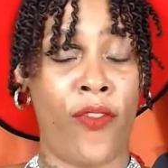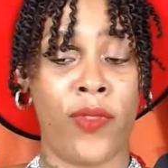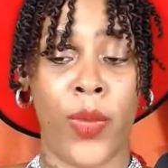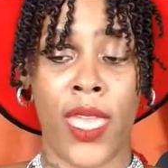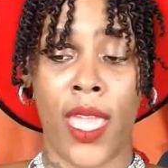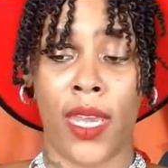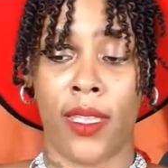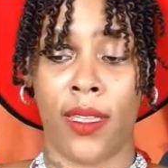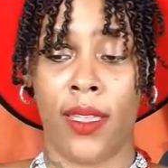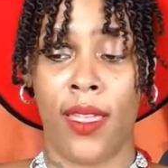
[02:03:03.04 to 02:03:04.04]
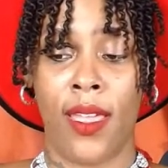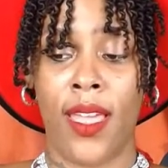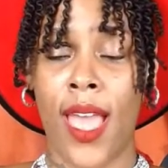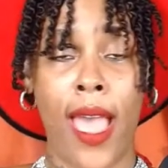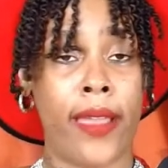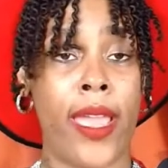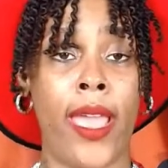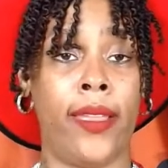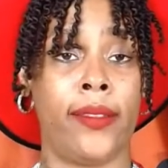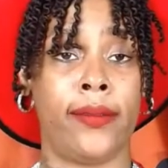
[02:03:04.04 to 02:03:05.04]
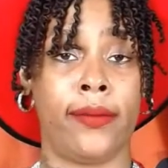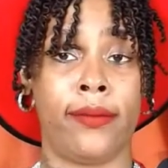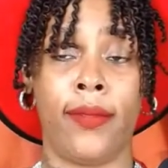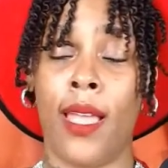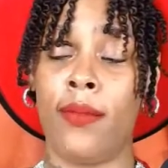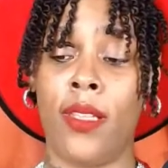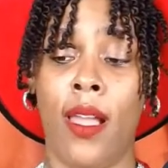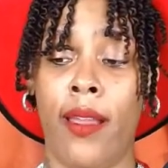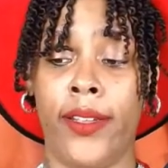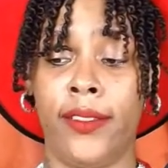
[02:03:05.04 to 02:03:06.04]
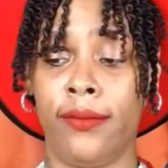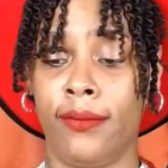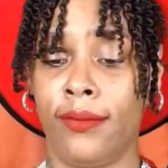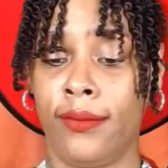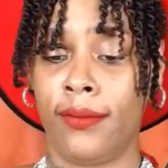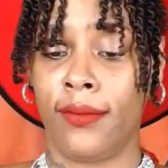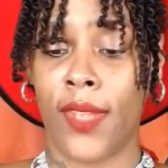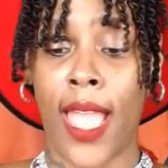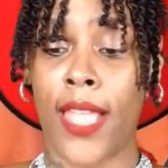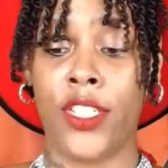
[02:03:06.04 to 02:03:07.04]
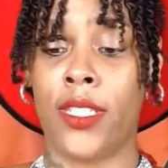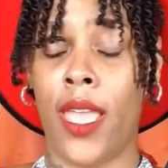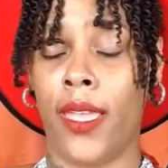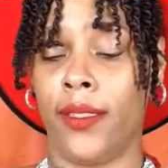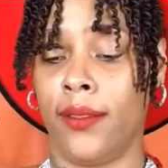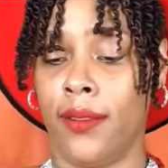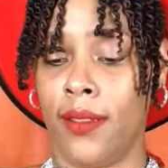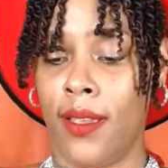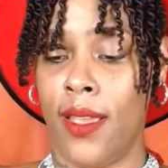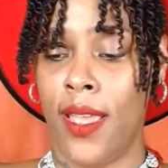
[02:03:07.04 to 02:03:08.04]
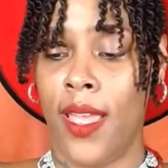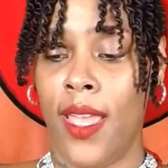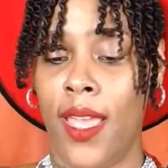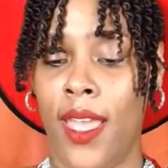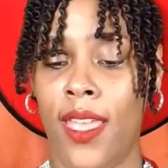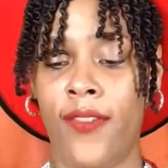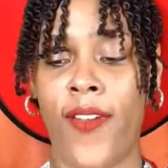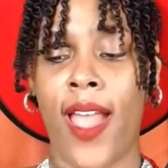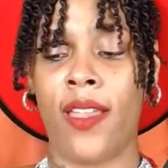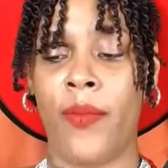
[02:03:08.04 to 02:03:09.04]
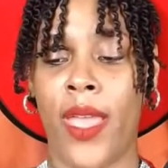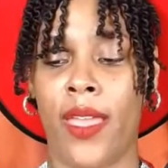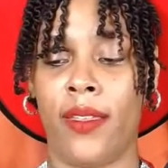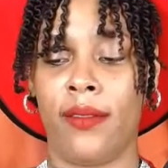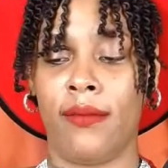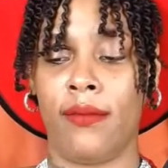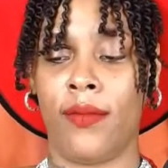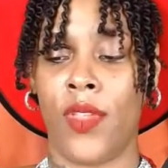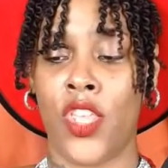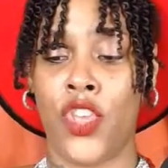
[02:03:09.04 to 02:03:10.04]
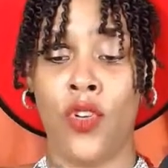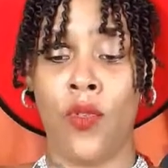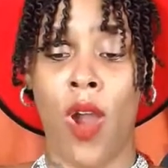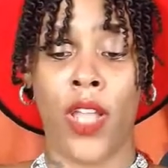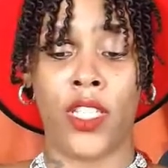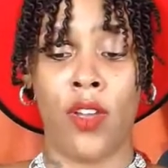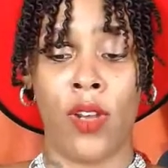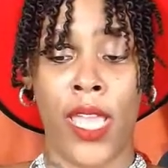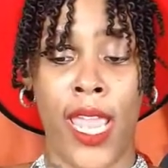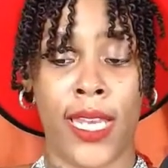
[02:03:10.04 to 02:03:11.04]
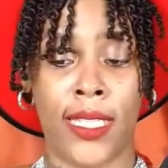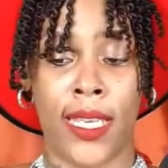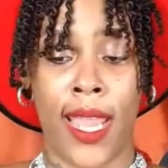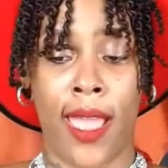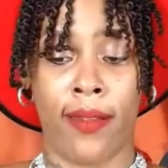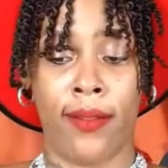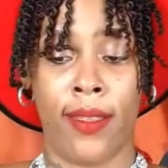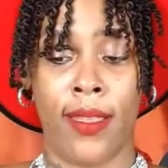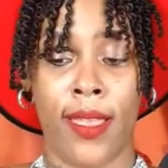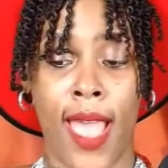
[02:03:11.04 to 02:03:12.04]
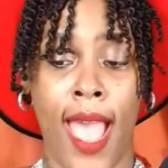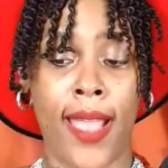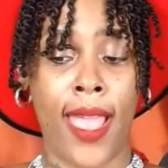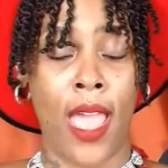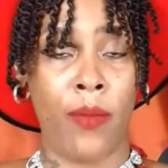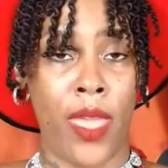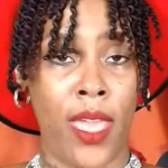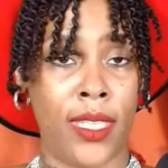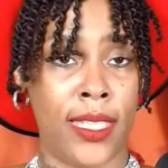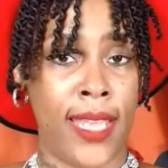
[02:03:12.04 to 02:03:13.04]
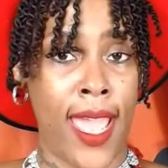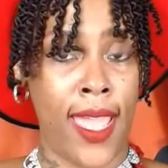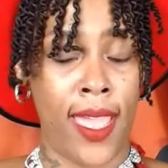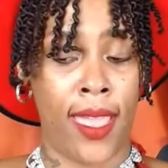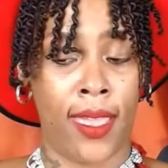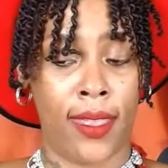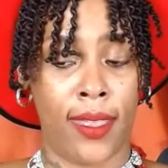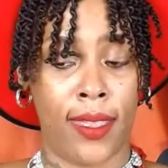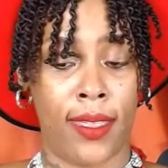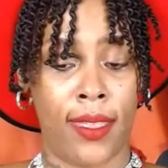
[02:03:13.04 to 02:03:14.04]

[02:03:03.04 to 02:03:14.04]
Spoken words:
from the beginning. I can't. I'm sorry. I just can't." He fired back, "You aren't totally innocent now. I came in here today and—"